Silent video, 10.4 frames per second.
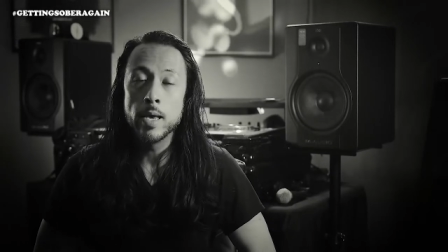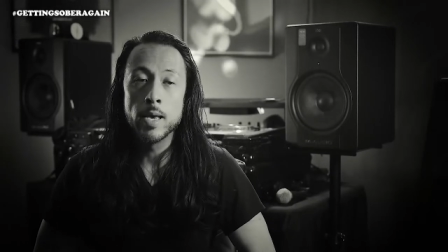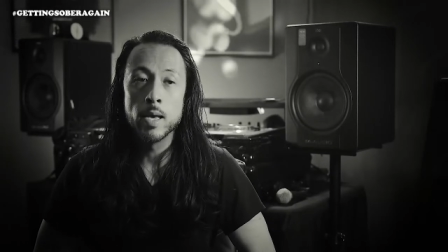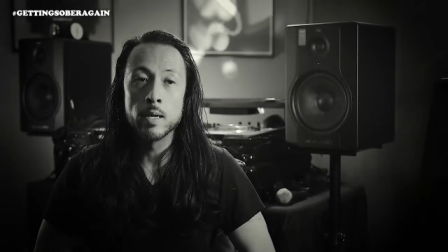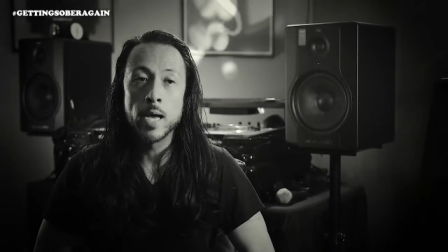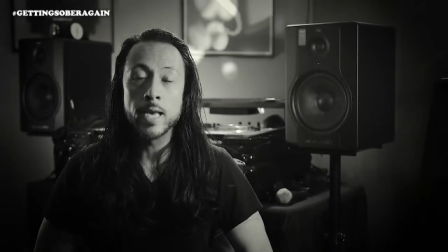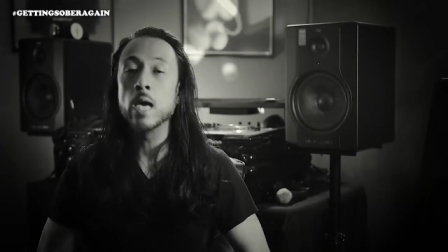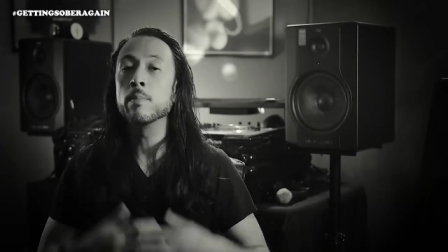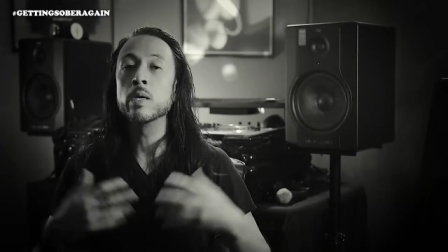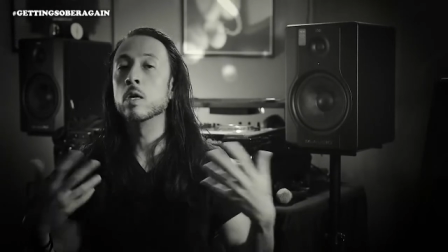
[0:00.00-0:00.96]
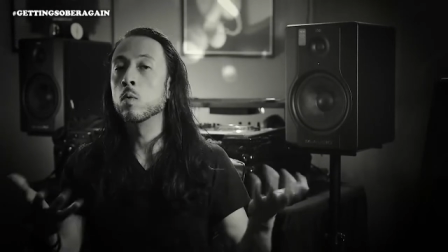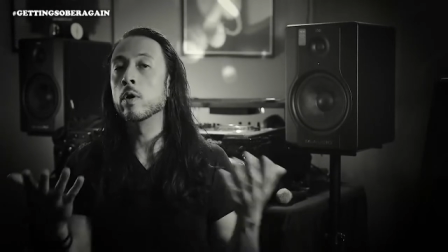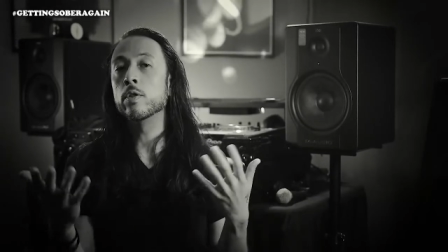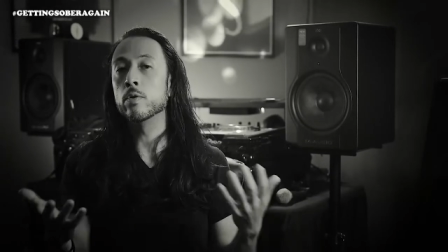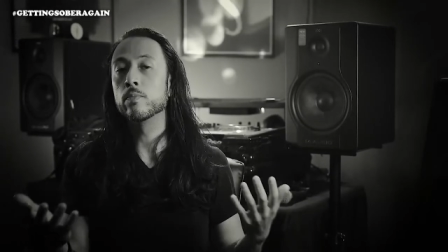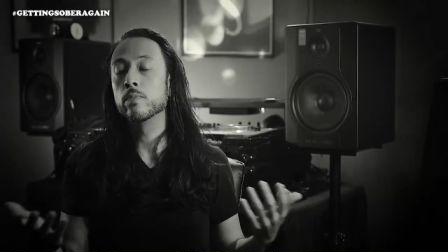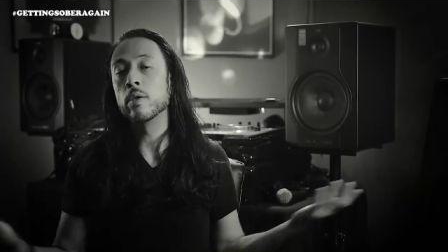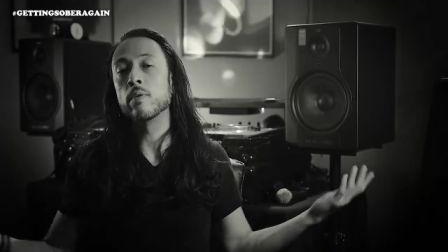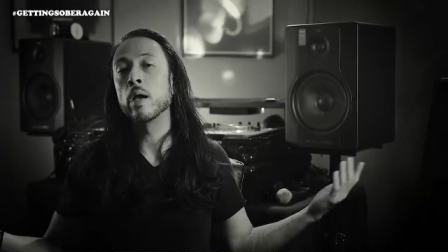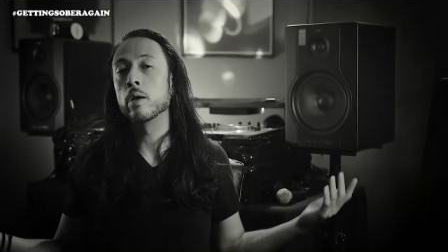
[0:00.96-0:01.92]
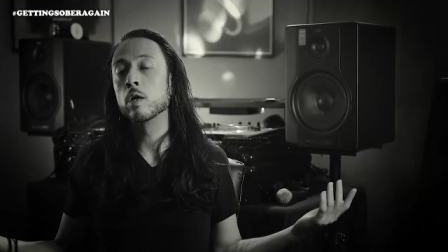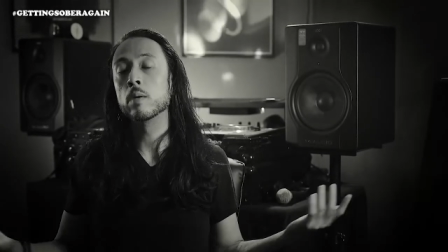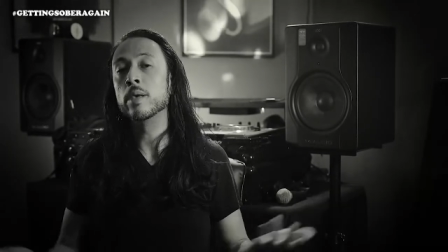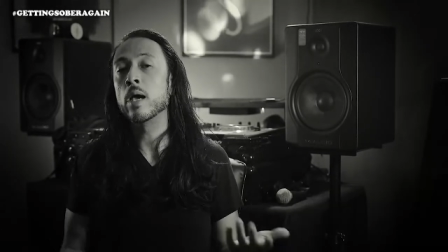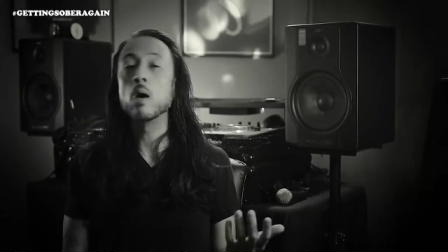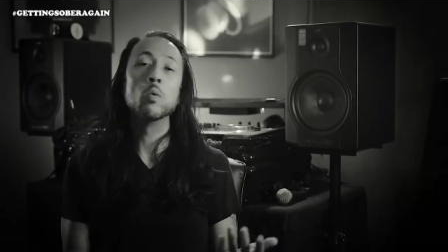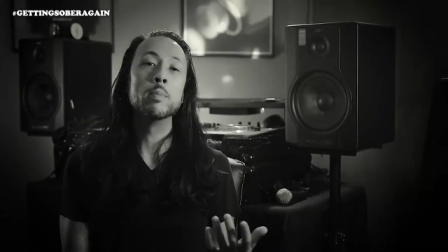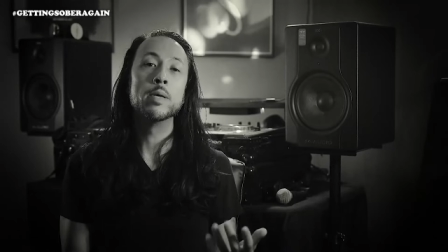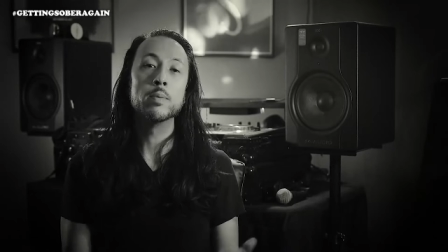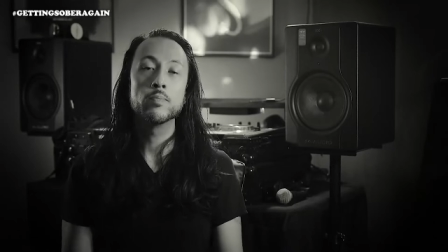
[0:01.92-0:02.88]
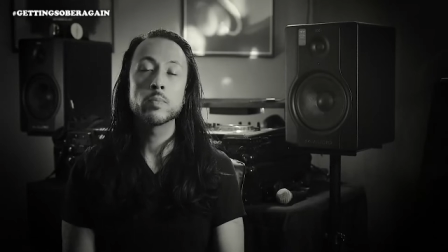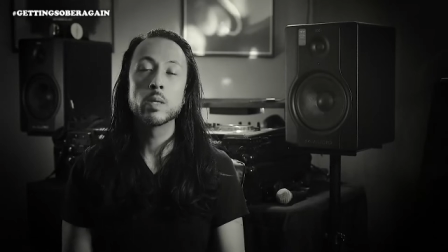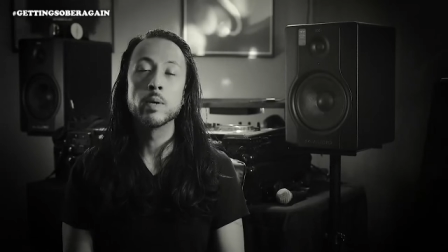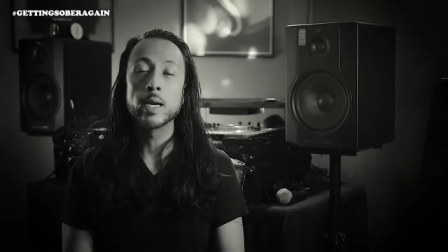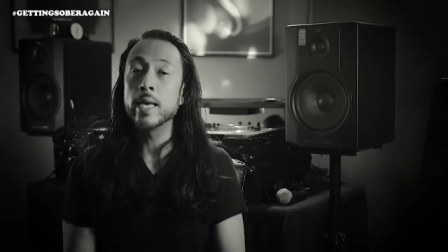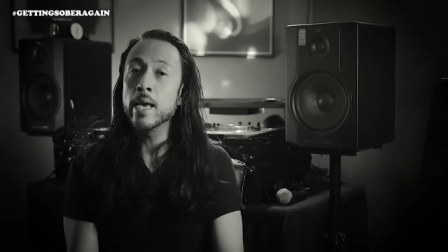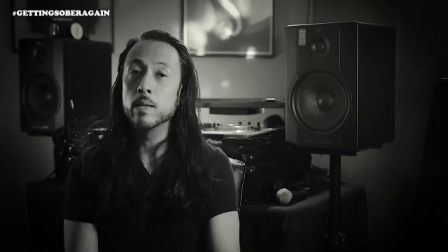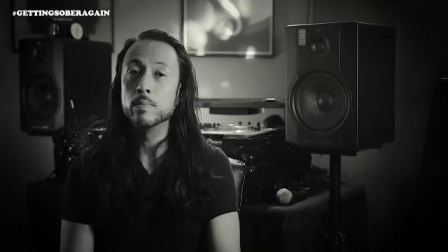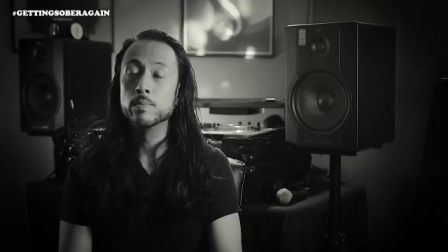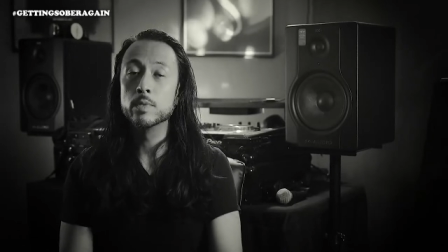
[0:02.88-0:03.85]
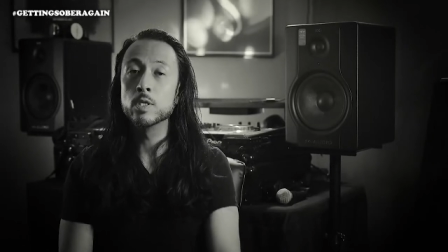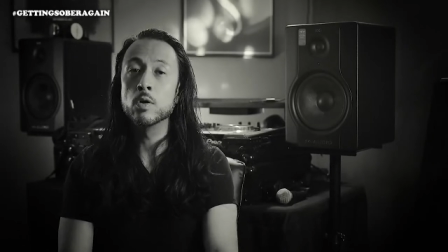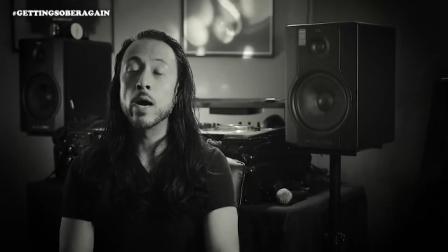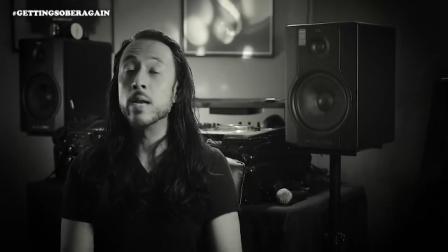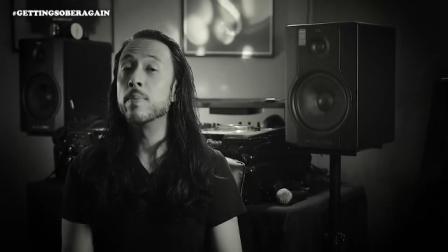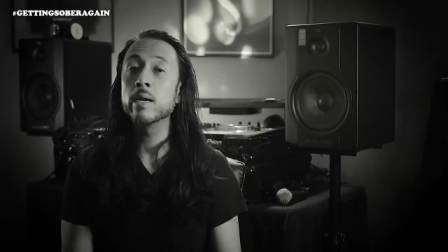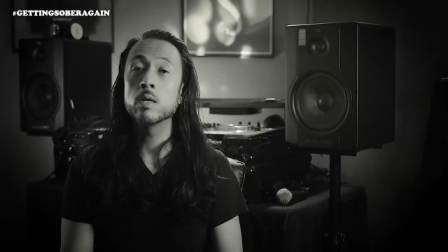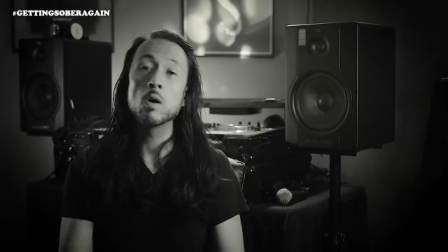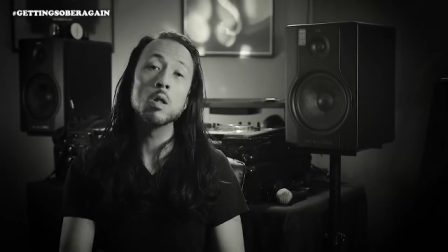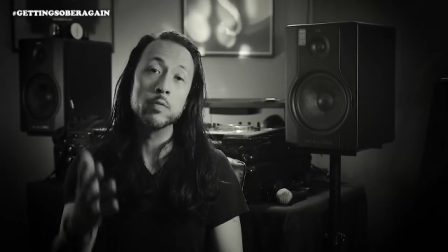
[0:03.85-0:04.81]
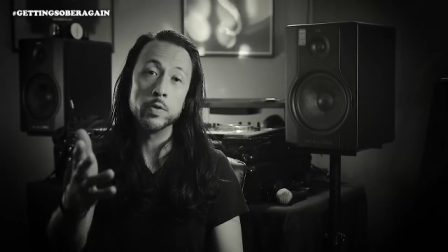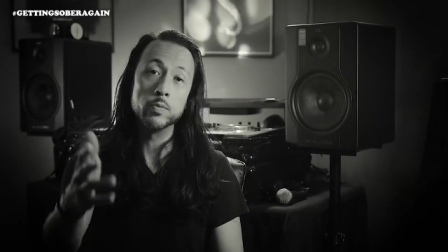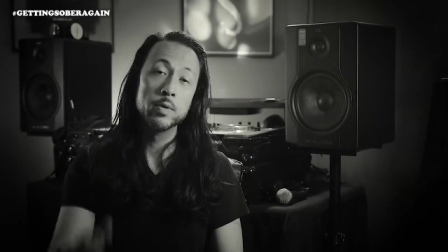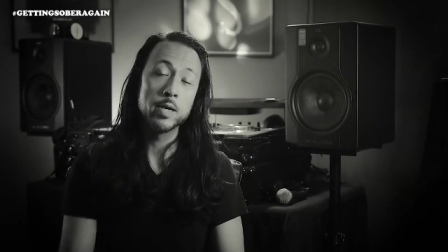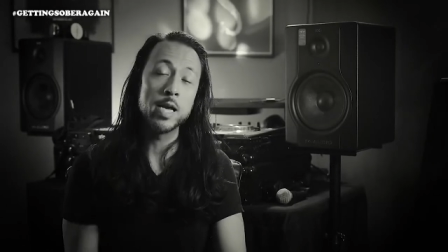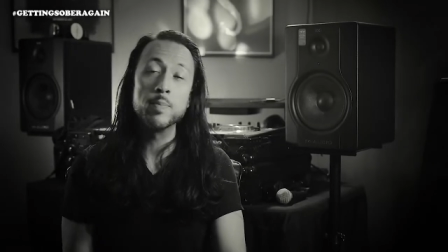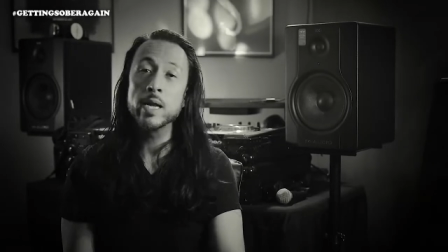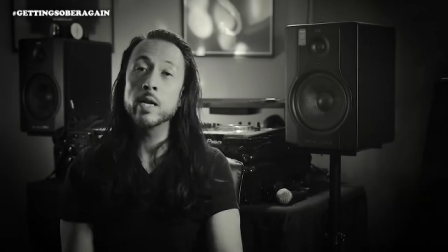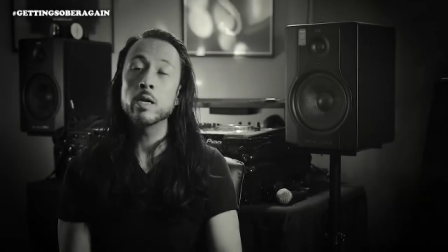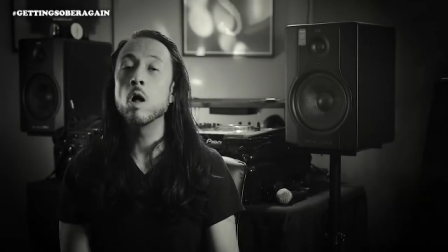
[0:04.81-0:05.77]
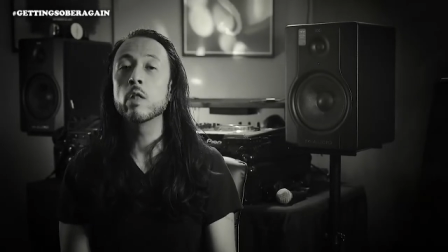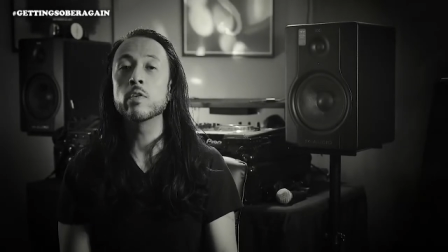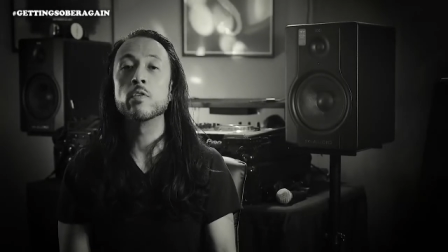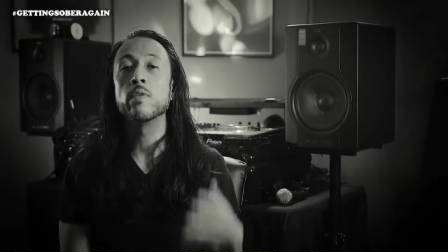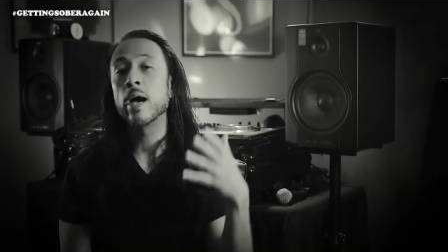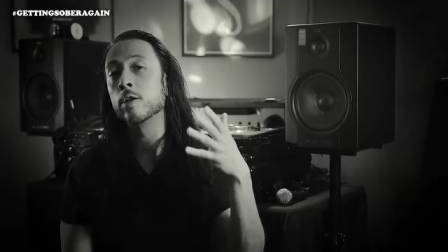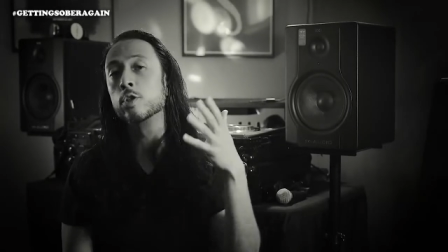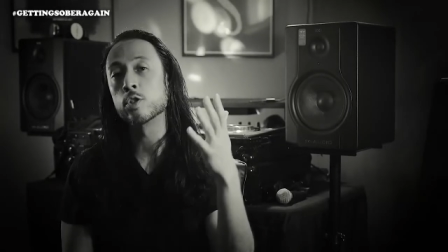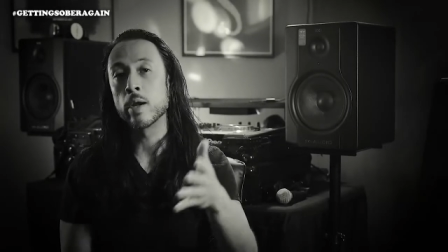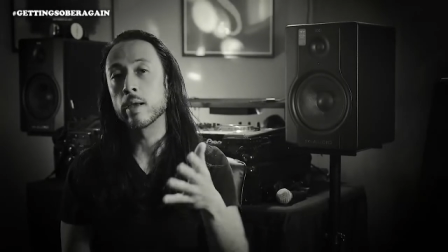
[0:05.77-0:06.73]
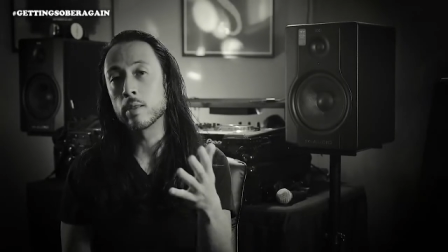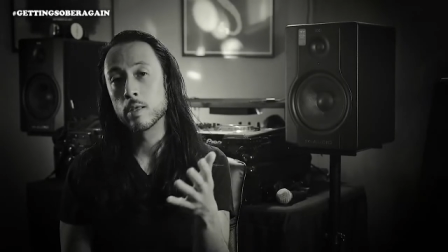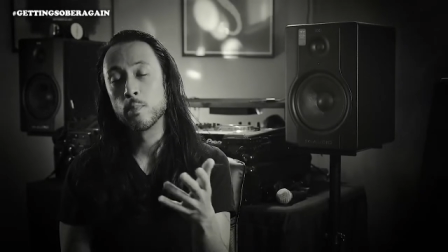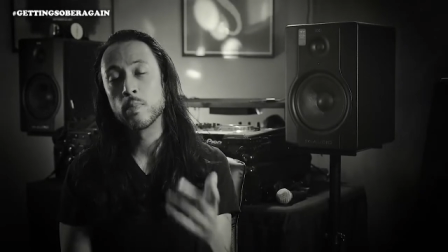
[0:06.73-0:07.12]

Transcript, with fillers: And I can't be there with you. If I could be, I would be, but I can't. So I depend on all of you. I depend on all of you to find your strength.